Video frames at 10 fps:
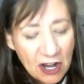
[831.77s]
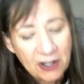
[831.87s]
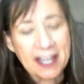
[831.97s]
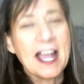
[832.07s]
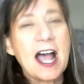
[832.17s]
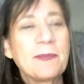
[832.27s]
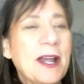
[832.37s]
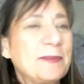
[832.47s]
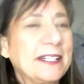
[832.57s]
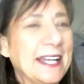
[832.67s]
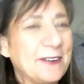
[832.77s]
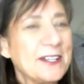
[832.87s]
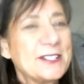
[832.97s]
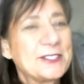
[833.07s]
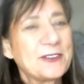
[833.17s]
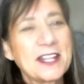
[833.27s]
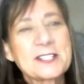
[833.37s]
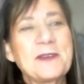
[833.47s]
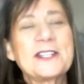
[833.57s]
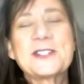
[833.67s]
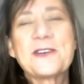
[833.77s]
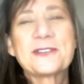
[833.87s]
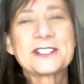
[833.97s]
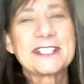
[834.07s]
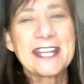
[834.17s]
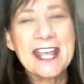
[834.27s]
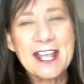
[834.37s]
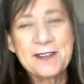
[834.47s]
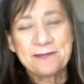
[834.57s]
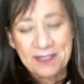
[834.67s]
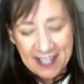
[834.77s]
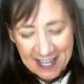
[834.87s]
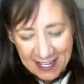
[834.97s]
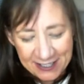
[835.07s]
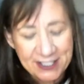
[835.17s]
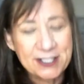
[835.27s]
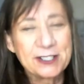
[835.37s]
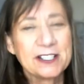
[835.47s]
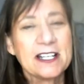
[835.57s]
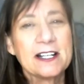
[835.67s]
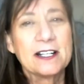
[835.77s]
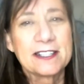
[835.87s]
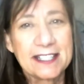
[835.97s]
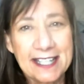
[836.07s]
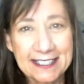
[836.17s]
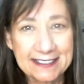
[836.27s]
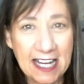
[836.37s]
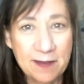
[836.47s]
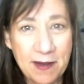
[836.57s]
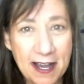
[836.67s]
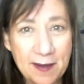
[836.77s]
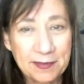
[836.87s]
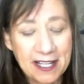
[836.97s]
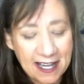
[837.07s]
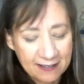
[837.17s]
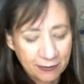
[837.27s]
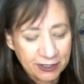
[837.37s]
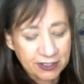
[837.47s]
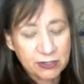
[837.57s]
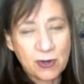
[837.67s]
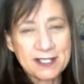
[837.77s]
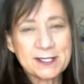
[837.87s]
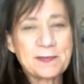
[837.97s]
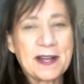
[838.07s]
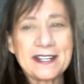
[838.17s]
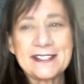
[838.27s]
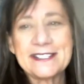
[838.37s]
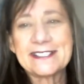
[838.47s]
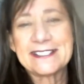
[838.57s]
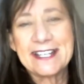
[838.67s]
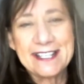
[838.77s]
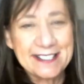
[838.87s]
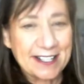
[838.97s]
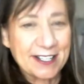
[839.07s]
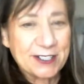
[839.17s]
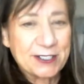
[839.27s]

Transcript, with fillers: Okay, I'm rambling now. So that's my show for today. Until the next time I am live, which is quite spotty these days, I